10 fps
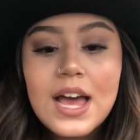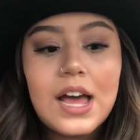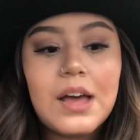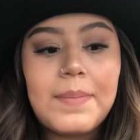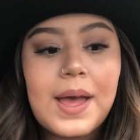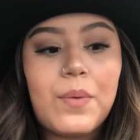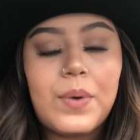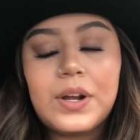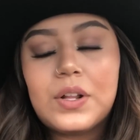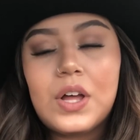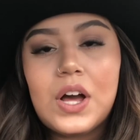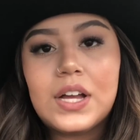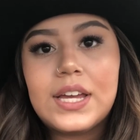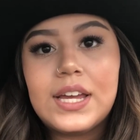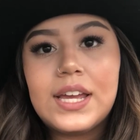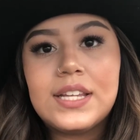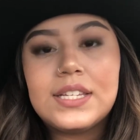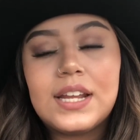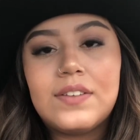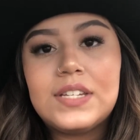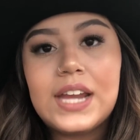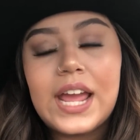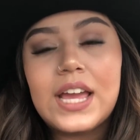at 1 o'clock instead of today,